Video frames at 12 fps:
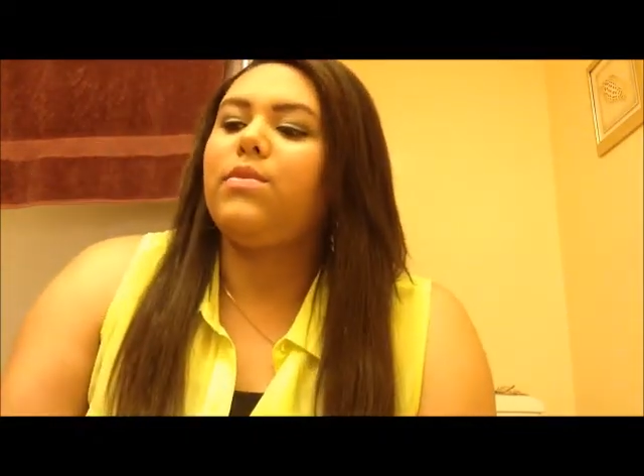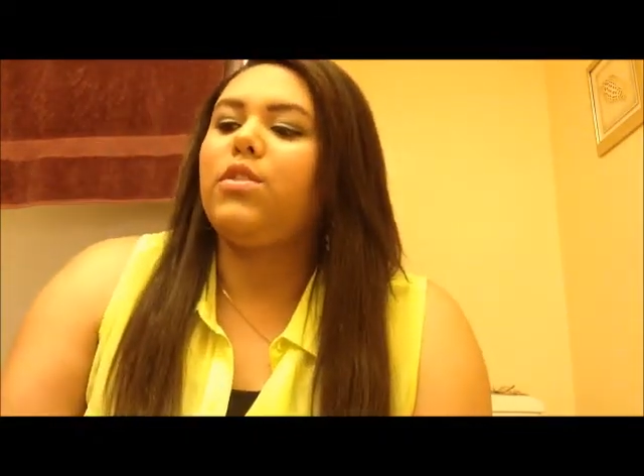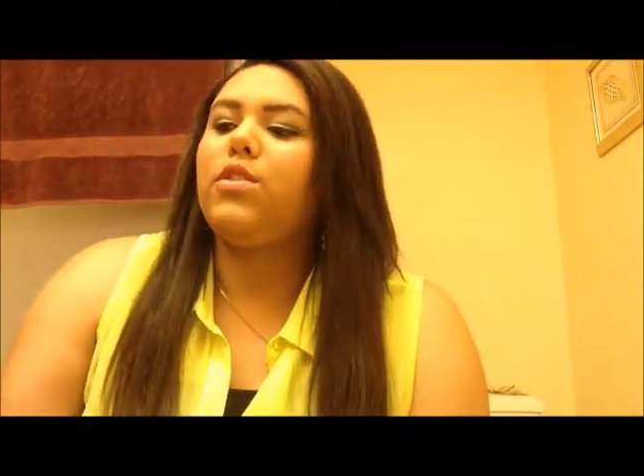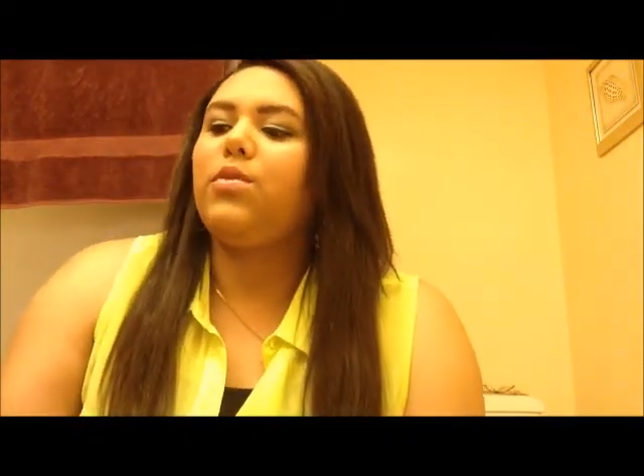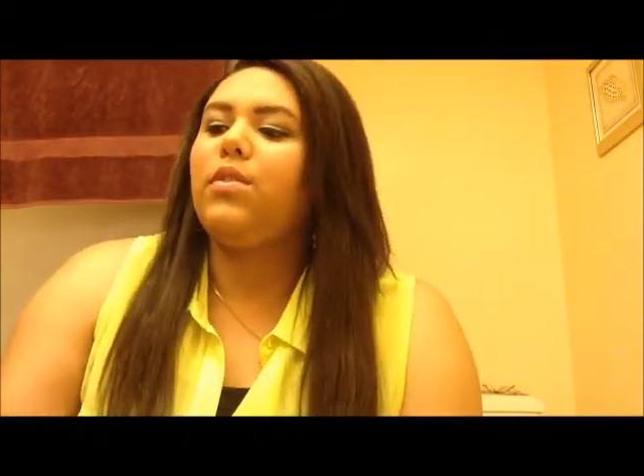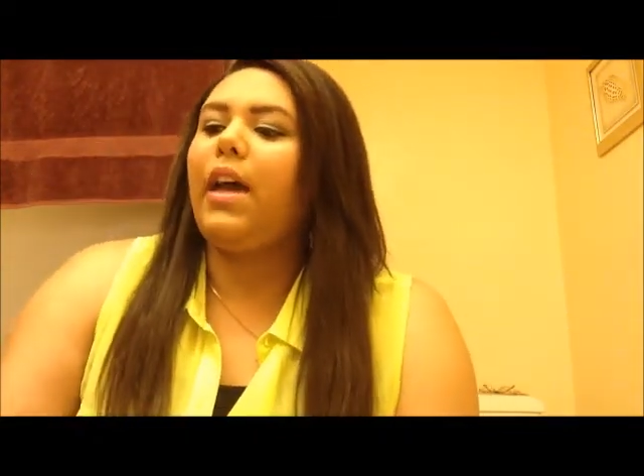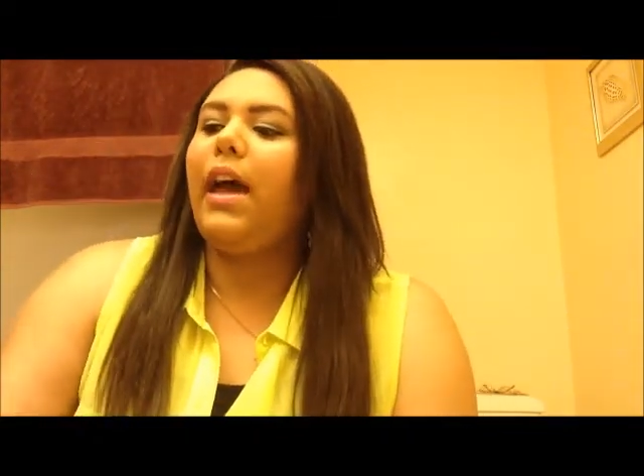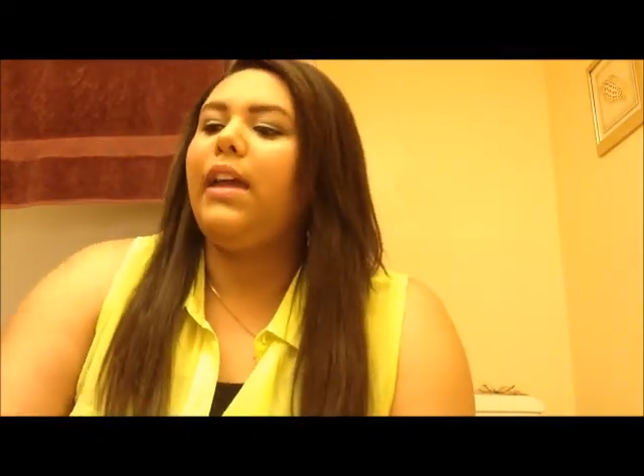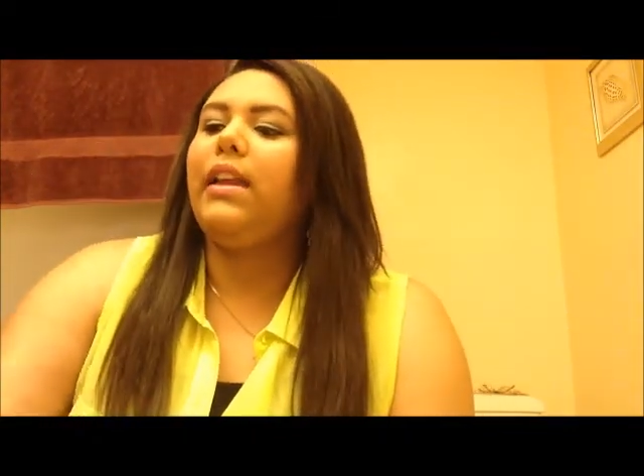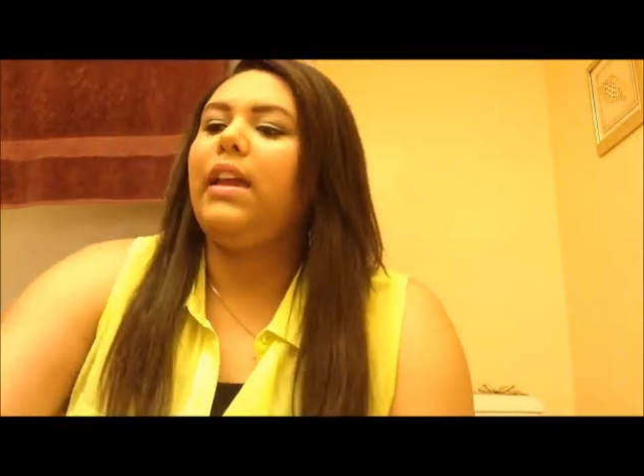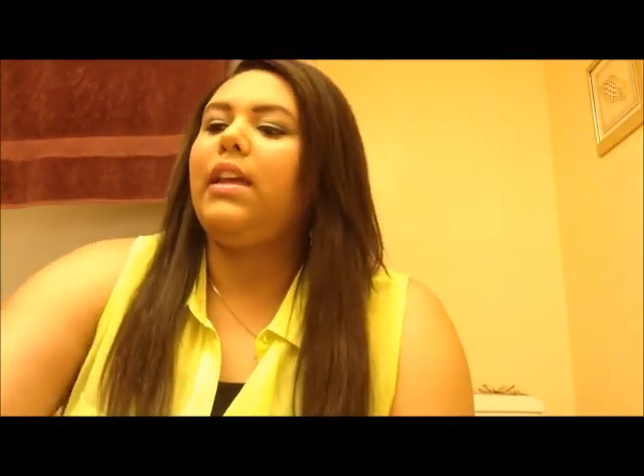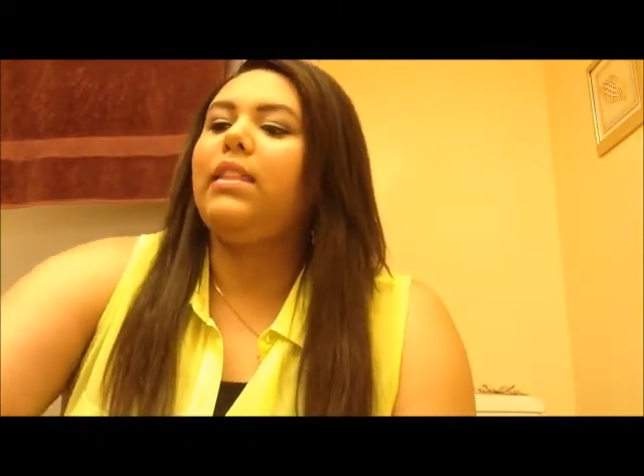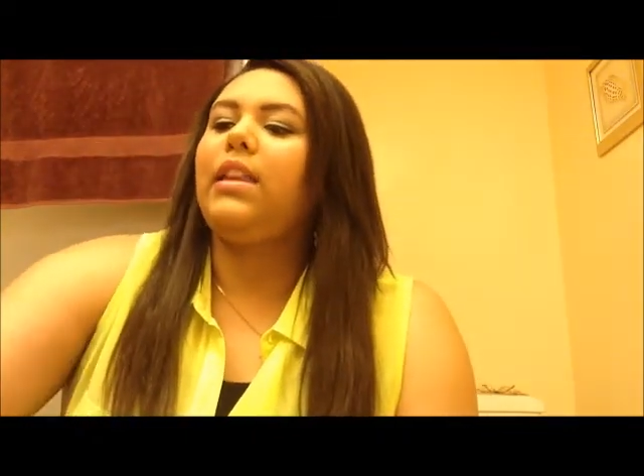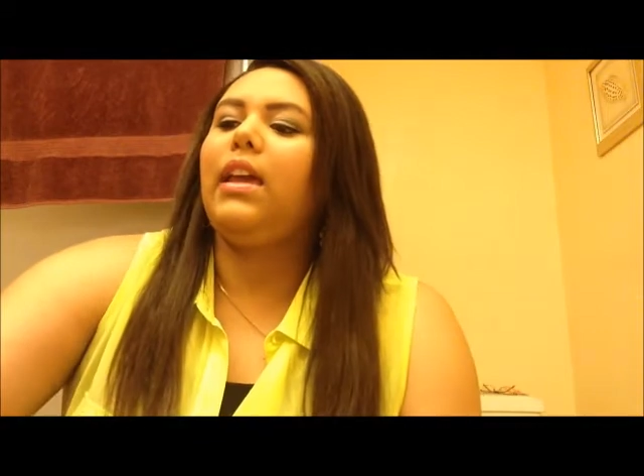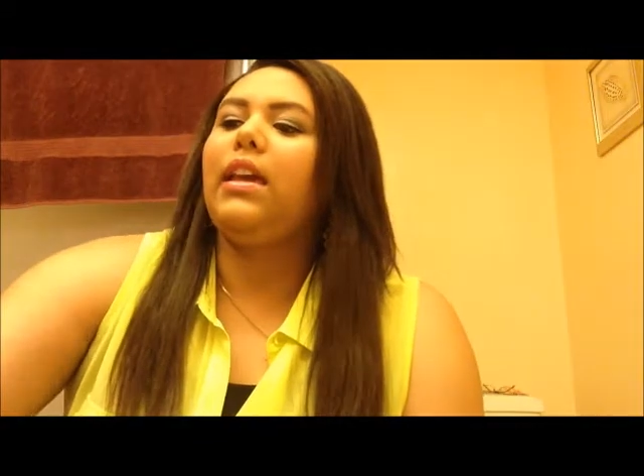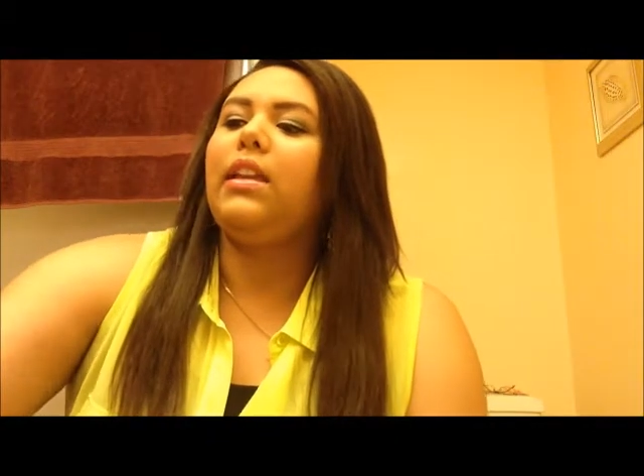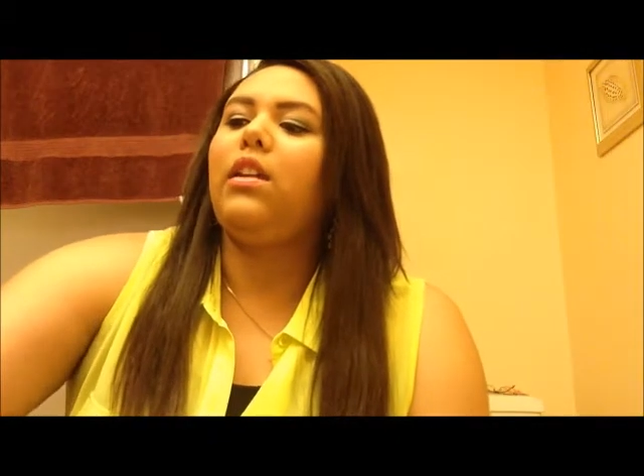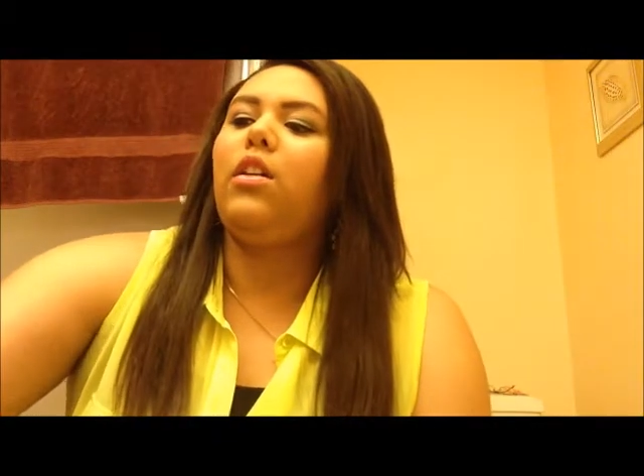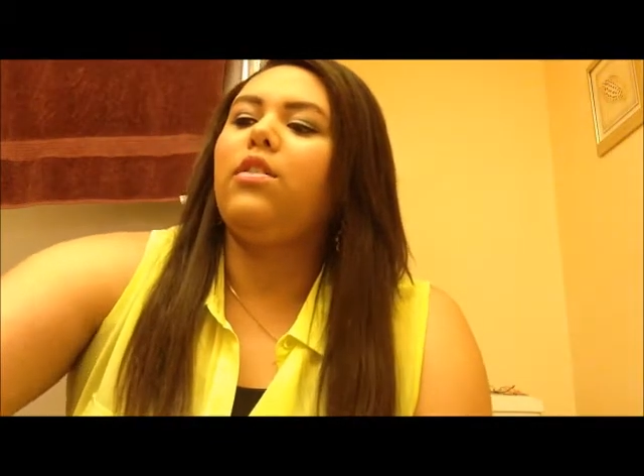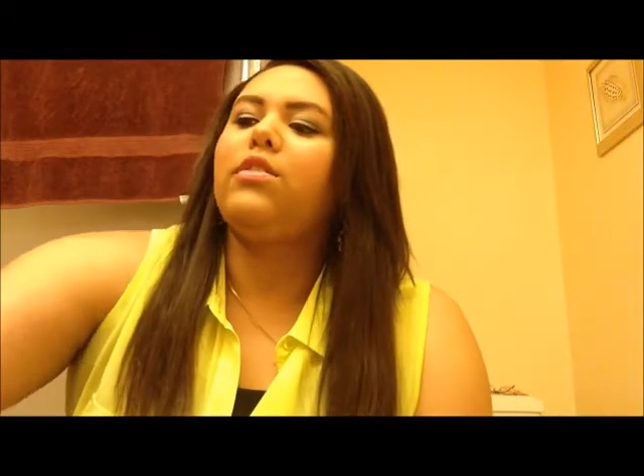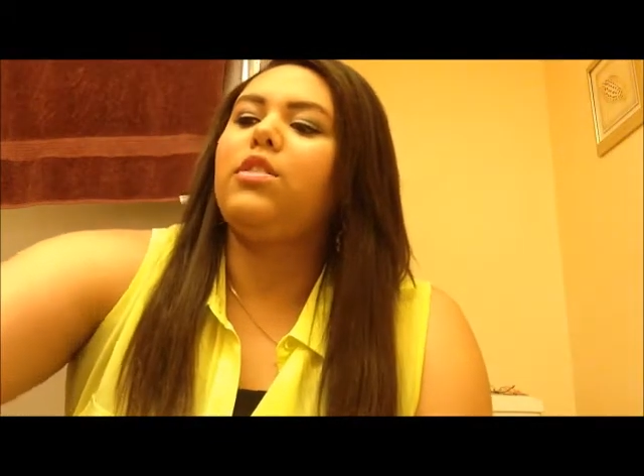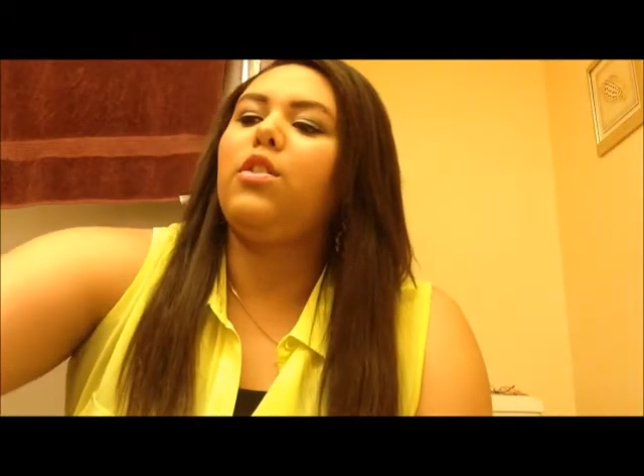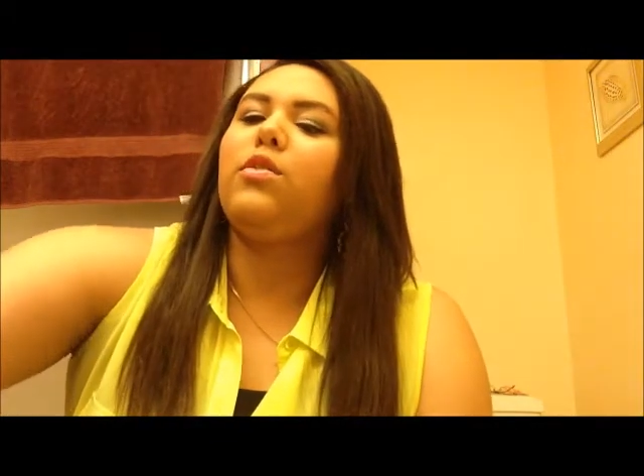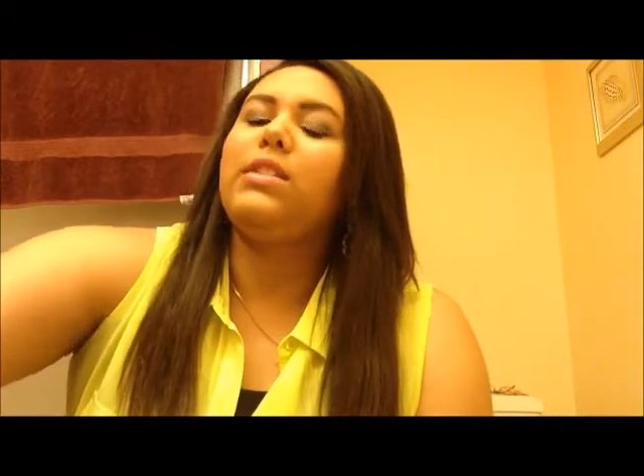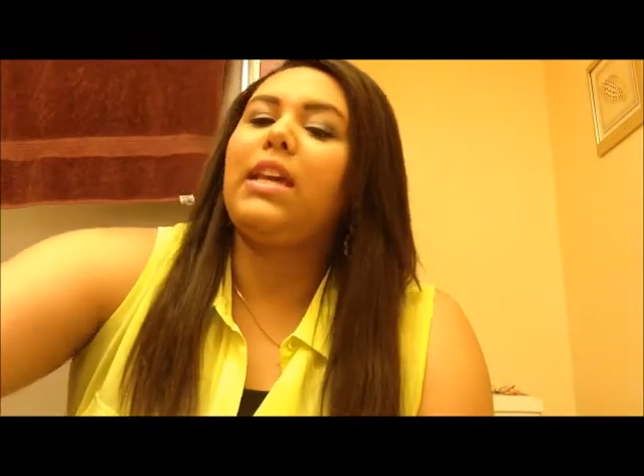Do that. And then also